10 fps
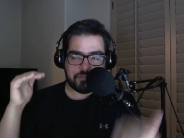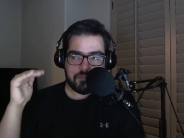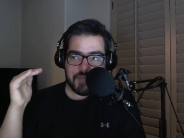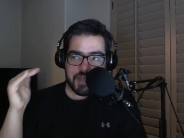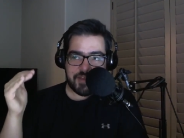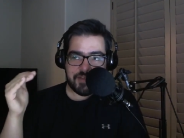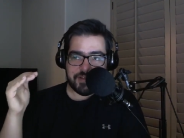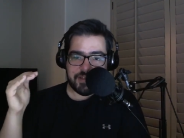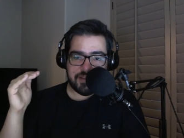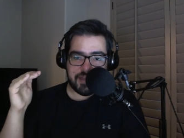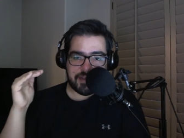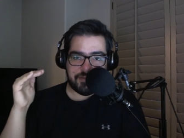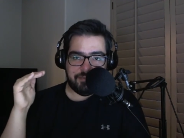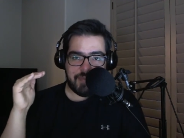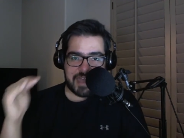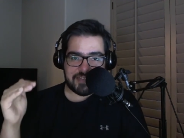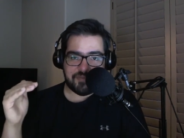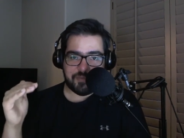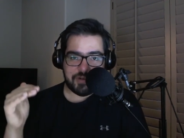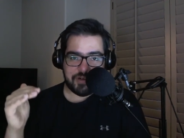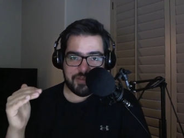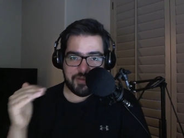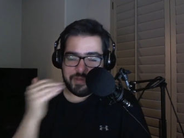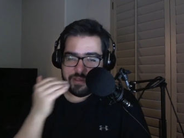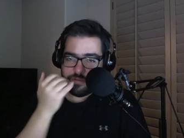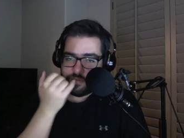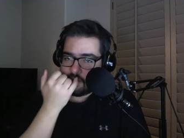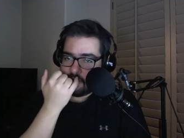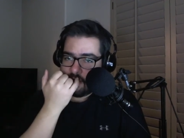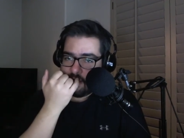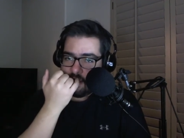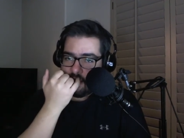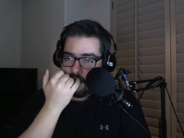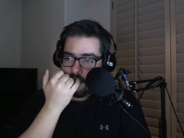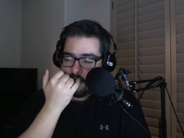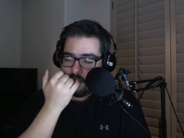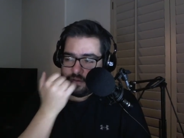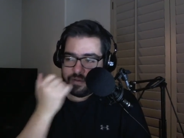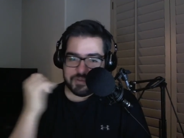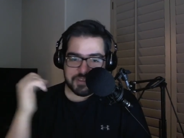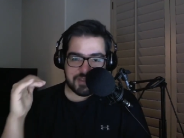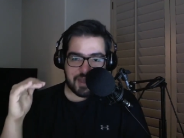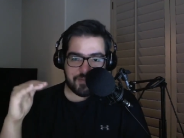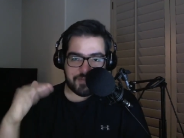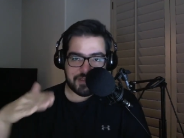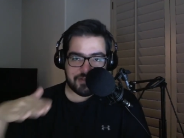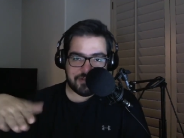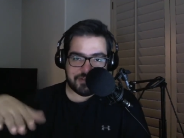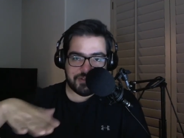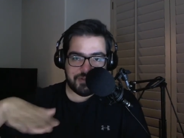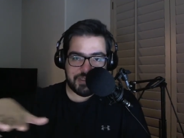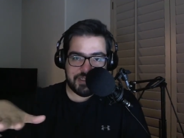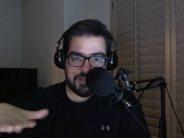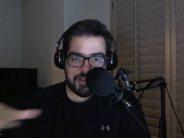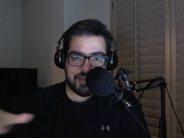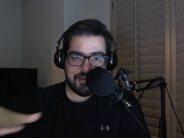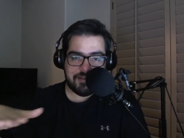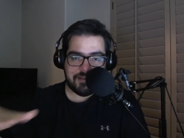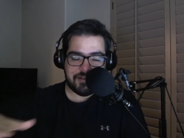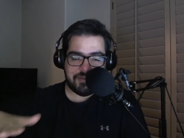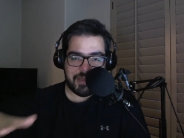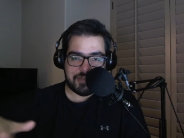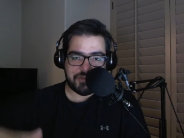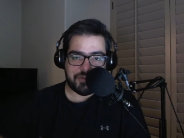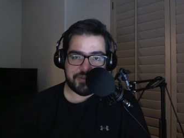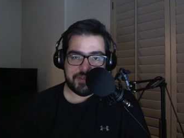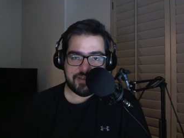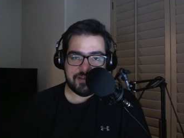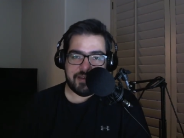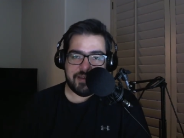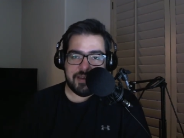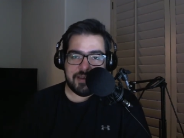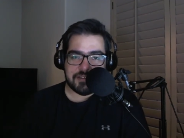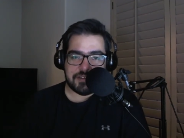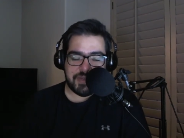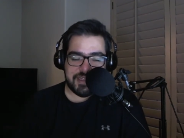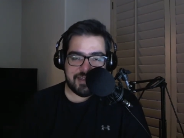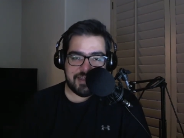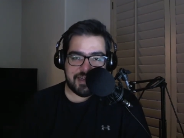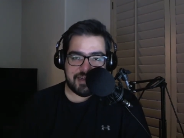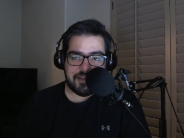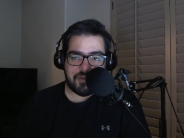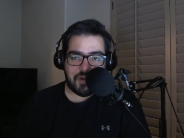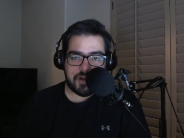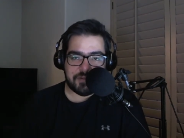thankfully, like a massive printer that we use, uh, it was on top of a little scooty thing, little metal scooter thing, so it didn't get any of the water.